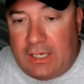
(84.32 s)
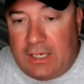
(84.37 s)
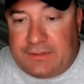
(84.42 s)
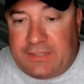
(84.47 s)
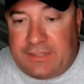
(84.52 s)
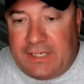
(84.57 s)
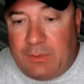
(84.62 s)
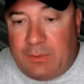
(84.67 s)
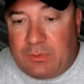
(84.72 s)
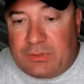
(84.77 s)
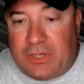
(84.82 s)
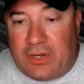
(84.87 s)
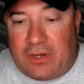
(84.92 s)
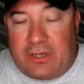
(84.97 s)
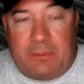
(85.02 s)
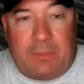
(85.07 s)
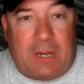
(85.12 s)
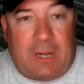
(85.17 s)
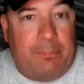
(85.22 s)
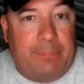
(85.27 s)
today we're
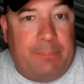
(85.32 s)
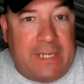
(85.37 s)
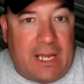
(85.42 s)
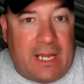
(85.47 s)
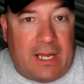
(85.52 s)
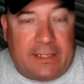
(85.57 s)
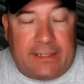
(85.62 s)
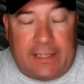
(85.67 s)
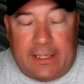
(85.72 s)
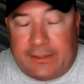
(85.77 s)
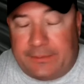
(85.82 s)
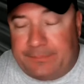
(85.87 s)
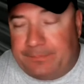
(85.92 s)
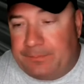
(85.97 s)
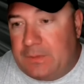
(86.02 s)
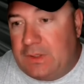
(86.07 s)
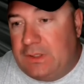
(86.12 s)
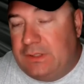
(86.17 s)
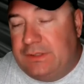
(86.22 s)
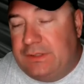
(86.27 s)
talking about BIA.
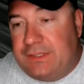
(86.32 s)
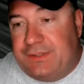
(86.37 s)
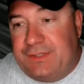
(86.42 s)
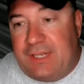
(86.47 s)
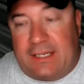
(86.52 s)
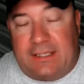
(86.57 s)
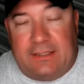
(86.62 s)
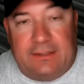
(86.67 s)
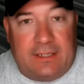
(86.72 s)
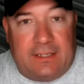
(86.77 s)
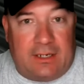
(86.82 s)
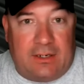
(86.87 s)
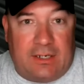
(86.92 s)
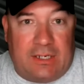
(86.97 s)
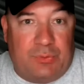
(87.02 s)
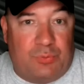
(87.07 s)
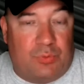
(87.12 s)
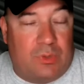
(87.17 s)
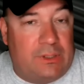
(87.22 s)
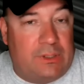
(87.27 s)
The
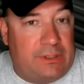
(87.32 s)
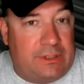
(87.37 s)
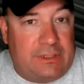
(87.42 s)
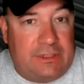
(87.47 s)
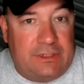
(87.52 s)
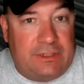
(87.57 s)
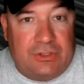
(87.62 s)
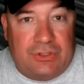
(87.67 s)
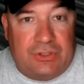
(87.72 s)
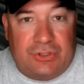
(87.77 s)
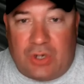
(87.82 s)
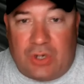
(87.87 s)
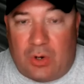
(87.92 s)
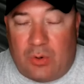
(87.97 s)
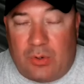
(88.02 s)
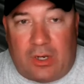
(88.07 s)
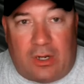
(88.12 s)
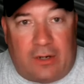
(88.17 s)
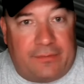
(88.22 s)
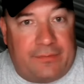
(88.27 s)
secondary really
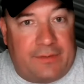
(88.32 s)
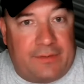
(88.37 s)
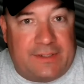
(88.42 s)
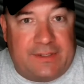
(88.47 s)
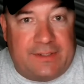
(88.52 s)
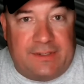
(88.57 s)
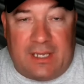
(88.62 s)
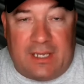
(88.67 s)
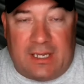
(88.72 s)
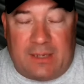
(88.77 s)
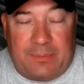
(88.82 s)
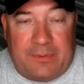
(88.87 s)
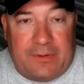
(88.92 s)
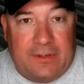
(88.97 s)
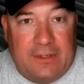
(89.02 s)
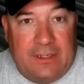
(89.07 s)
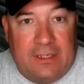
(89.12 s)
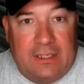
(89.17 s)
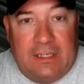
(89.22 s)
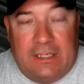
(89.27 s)
showed off its depth
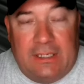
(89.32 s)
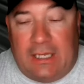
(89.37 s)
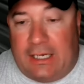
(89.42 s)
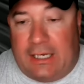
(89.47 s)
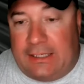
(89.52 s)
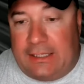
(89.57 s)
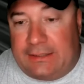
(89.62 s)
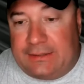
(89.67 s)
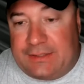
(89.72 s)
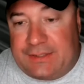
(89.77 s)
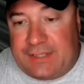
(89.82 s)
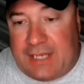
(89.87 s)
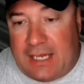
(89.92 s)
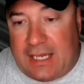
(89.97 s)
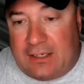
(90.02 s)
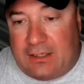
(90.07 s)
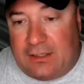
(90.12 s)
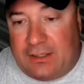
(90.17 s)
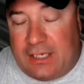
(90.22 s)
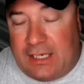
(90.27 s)
on
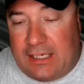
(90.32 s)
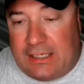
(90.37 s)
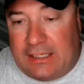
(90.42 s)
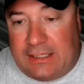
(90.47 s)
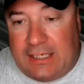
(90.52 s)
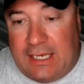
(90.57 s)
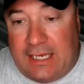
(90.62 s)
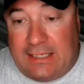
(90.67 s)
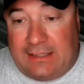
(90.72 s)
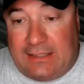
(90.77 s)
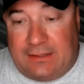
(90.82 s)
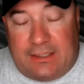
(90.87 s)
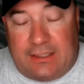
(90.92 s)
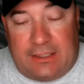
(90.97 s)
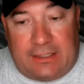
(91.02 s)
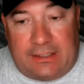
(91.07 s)
Saturday, and